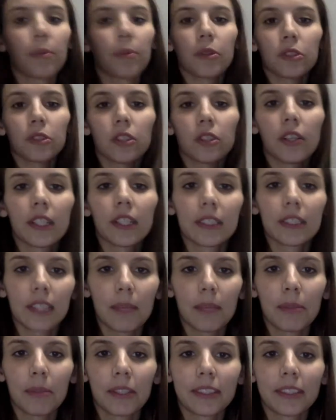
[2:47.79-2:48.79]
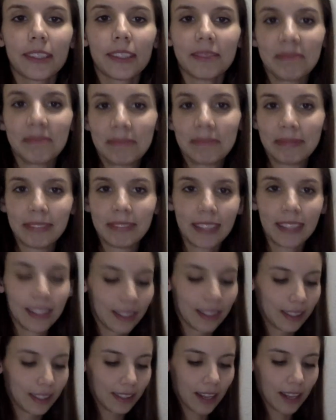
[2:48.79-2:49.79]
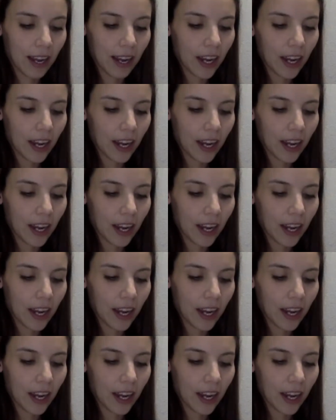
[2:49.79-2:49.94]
are Honest diapers. I